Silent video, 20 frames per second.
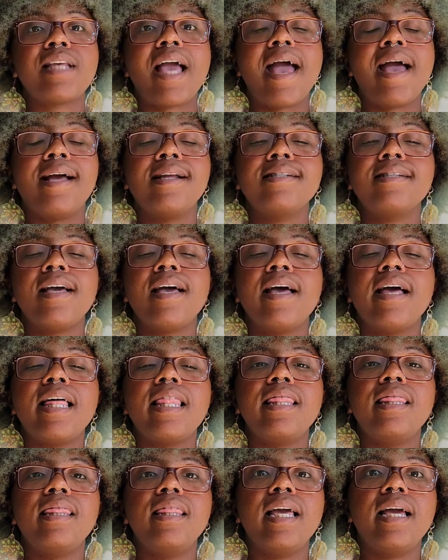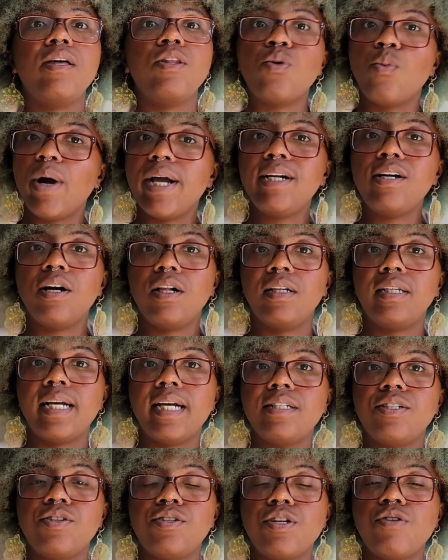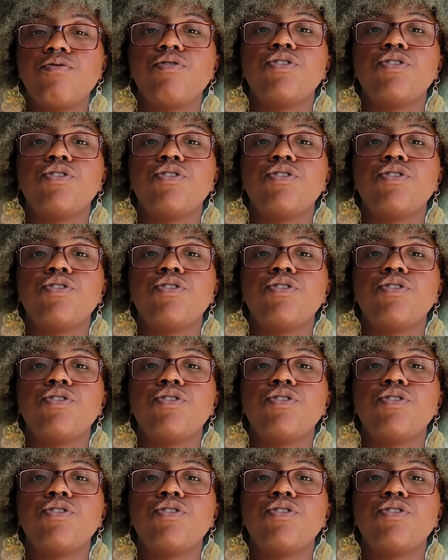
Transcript: and the white colonizers in